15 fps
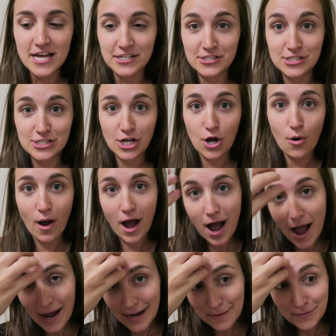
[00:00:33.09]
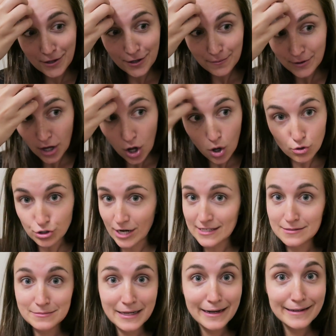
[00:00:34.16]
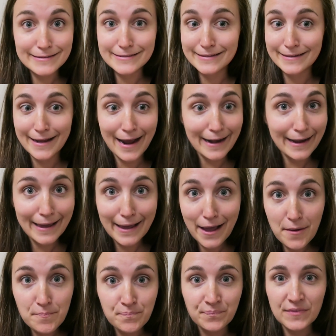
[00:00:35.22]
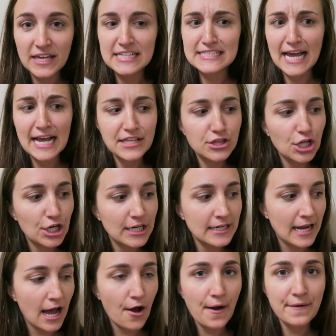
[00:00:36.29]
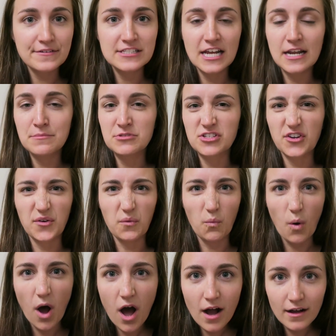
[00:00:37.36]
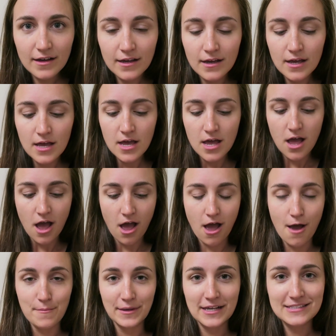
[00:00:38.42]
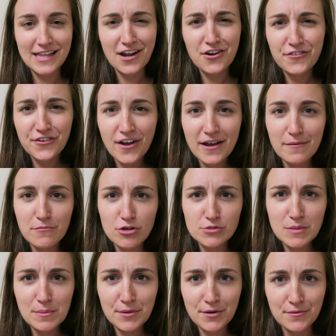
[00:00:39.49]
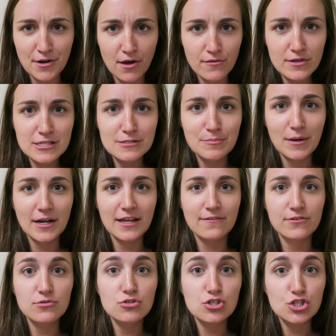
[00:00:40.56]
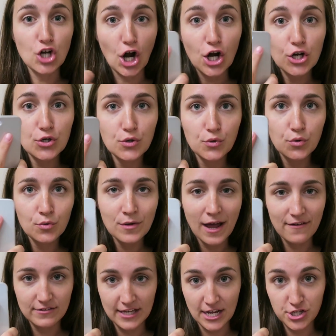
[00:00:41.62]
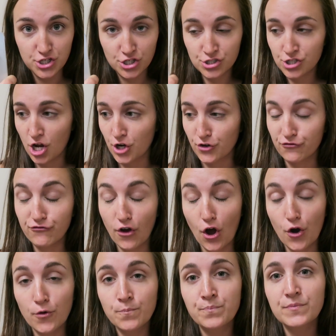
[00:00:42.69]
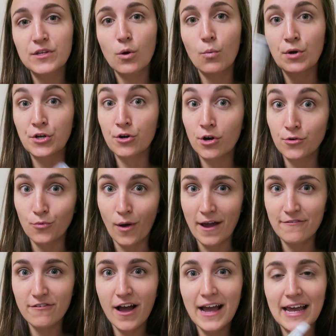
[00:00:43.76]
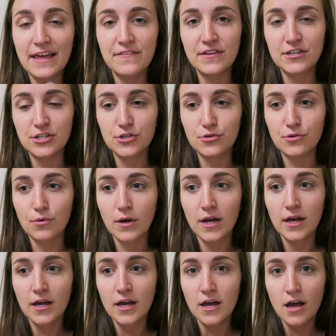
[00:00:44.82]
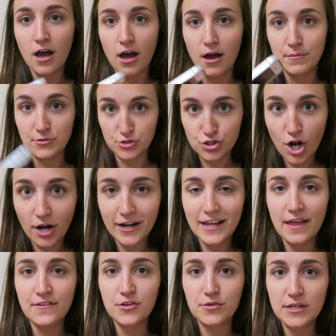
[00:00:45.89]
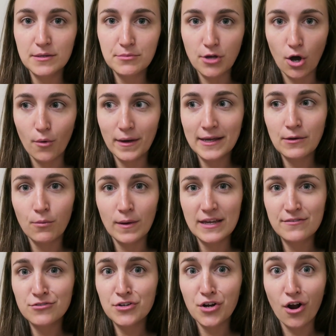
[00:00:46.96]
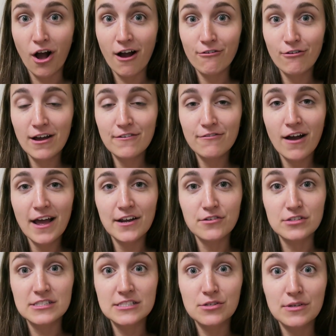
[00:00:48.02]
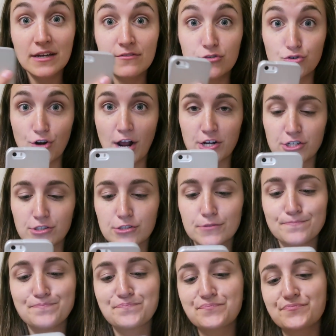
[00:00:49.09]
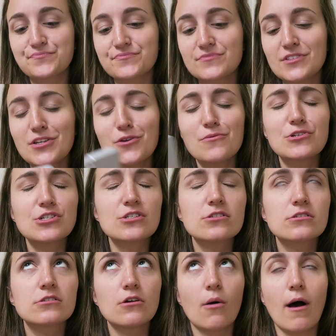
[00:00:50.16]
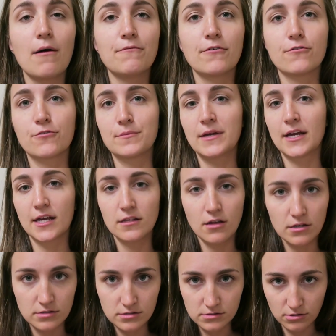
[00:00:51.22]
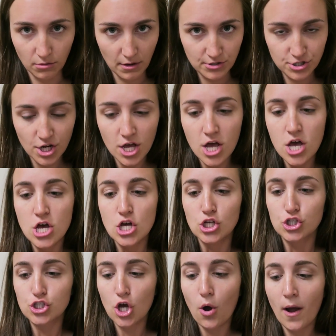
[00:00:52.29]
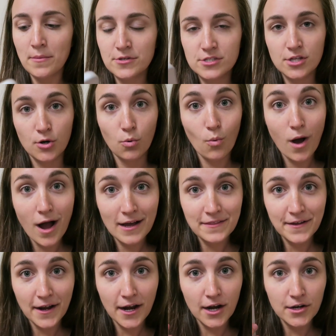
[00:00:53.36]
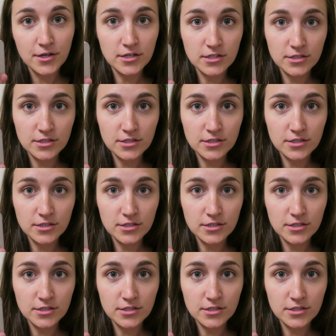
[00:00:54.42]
And so I am gonna go try some Guinness at 9 a.m. It's 8.30 now, I decided I'm just gonna walk um, because I don't know if you guys, most people don't know this, but if you start Google Navigations on your phone when you're on Wi-Fi and then you, um, you start it and you keep going, even though you're off Wi-Fi, it'll still give you directions which is so helpful for me. I get lost so much. So I'm just gonna walk there,